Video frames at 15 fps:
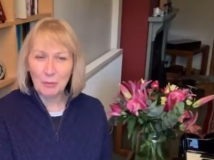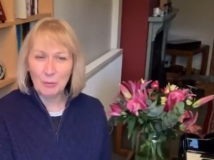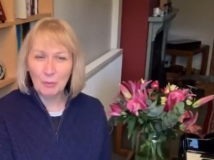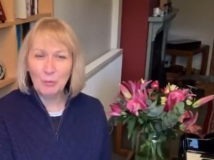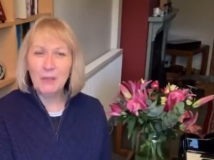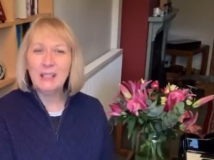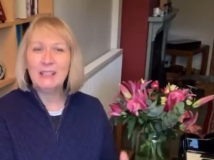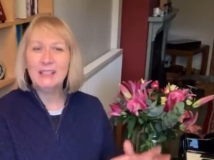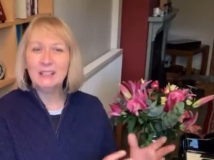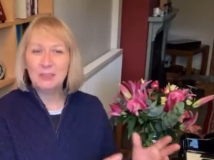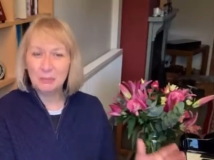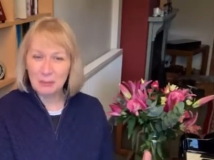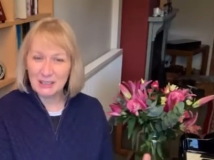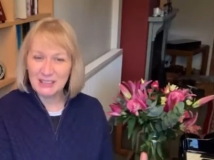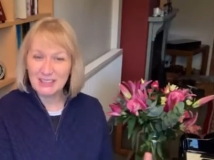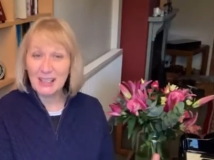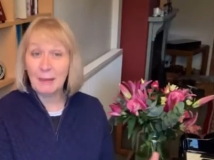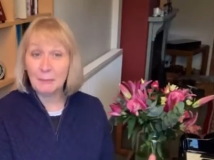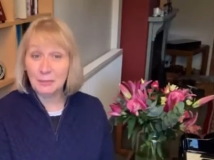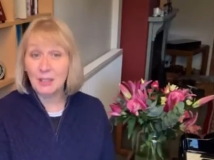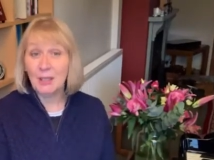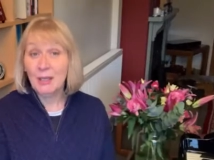willing to
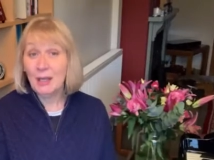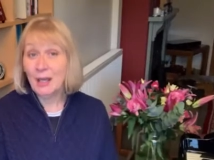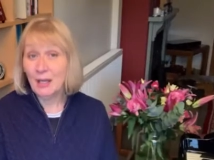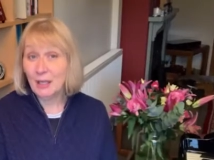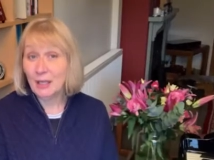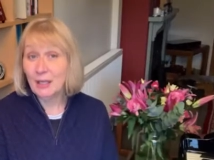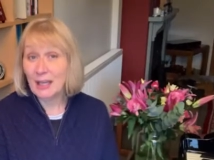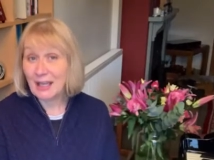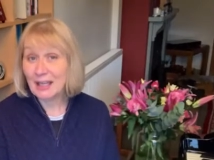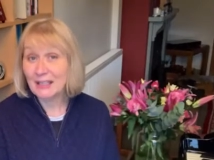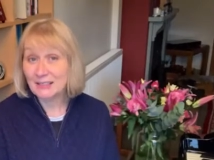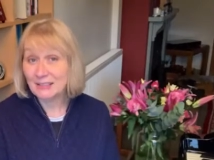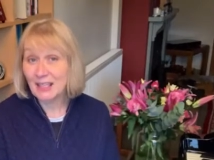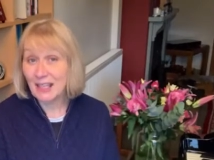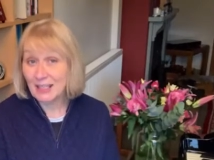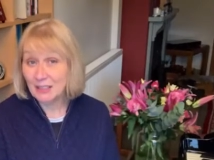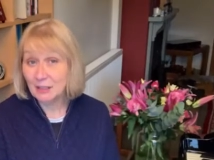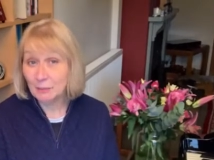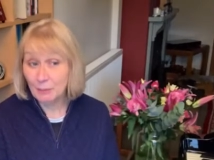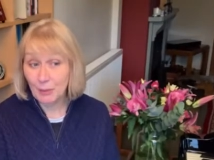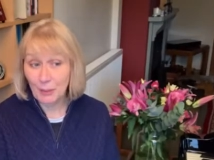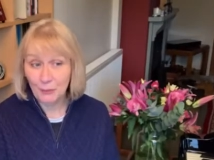accept her as a
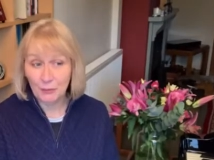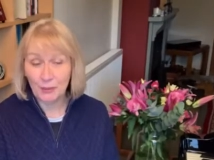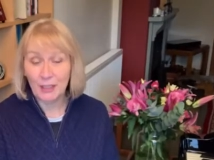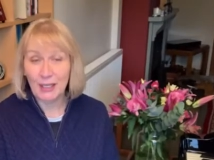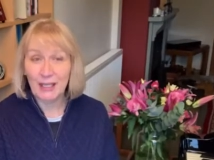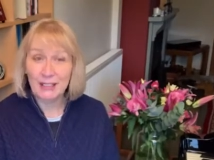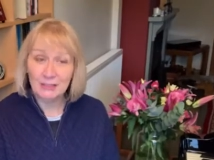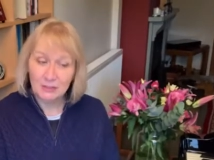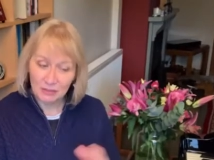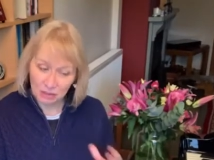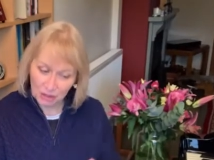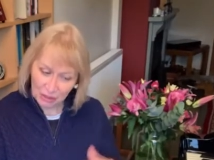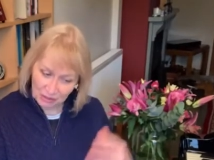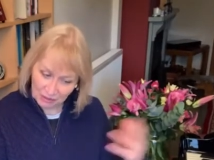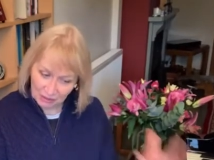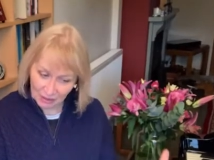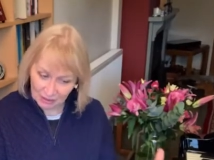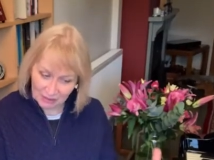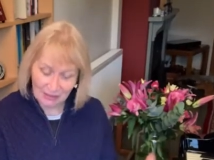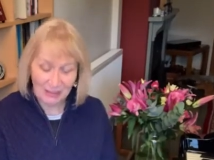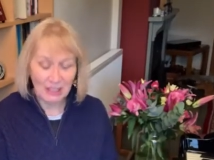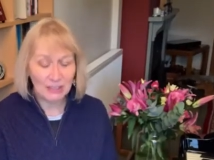composer, and she
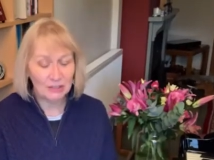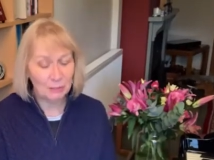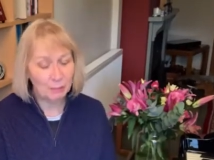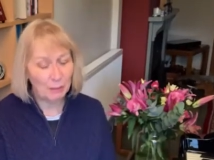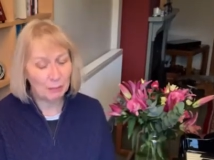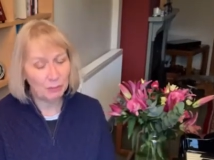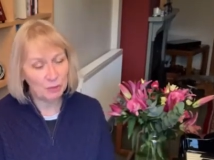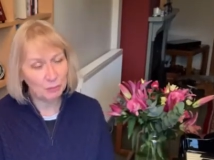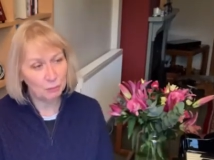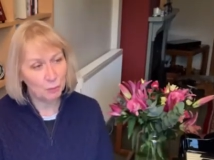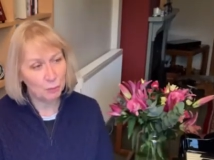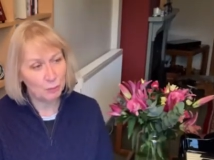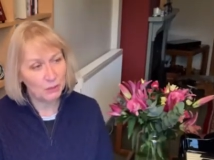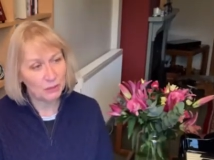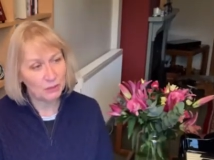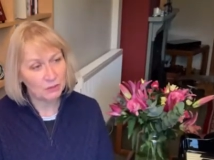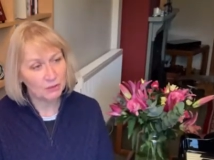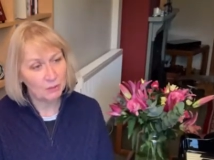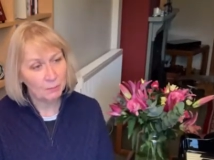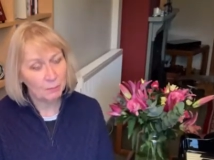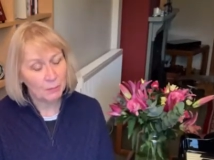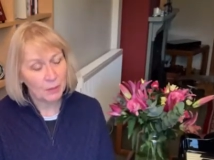started then to publish more
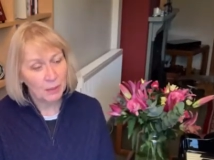works.